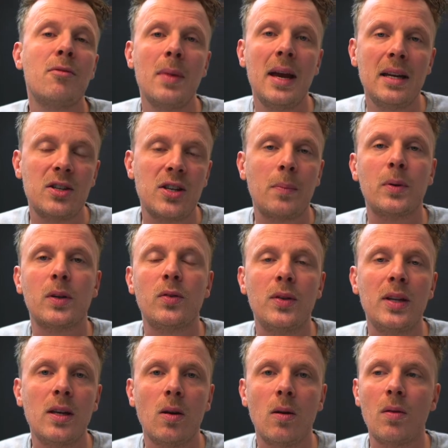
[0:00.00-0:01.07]
made a separate
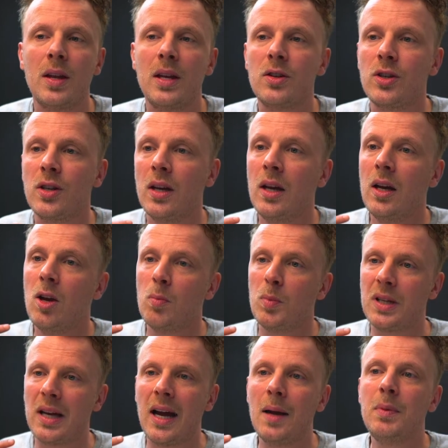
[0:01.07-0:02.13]
video on this,
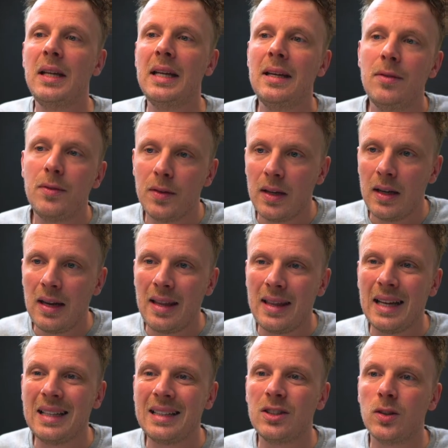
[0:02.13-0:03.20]
but I believe
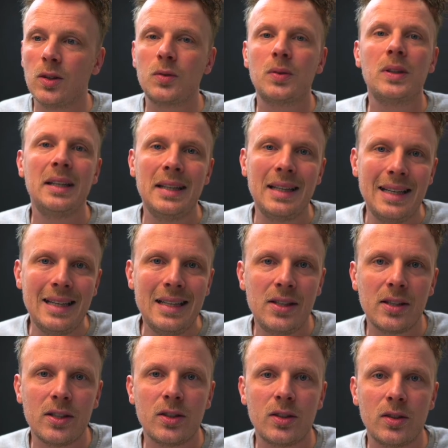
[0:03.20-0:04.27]
that is not really the
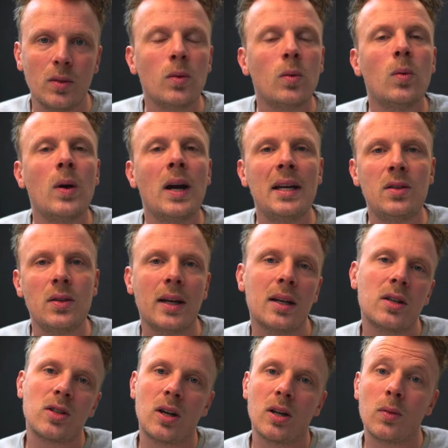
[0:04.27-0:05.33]
easiest way to get
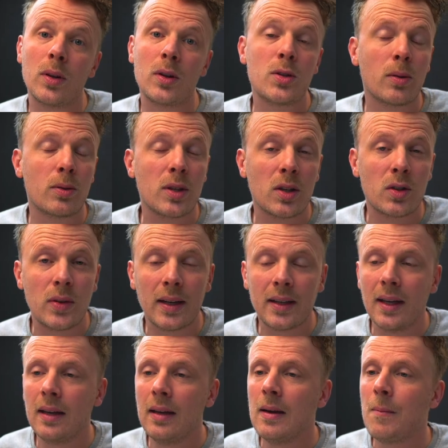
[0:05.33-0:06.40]
started with server-side
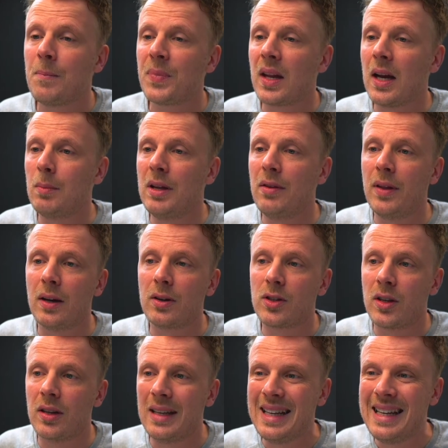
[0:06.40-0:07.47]
tracking. I believe there's
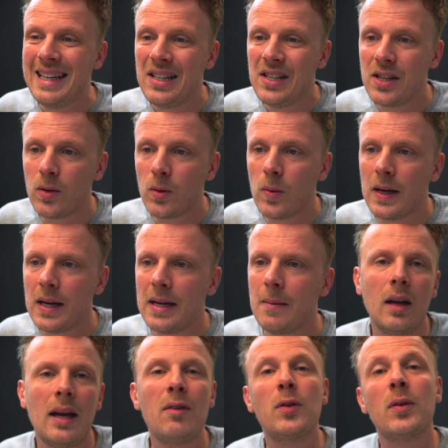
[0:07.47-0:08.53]
an easier way.
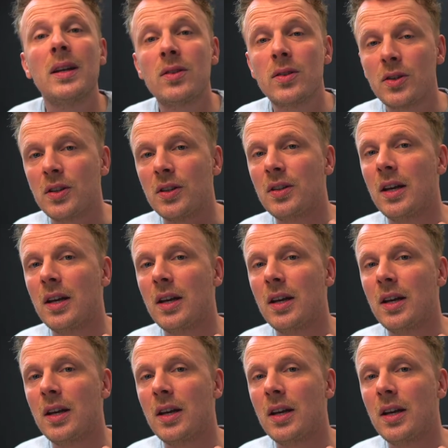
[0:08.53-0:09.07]
If you're interested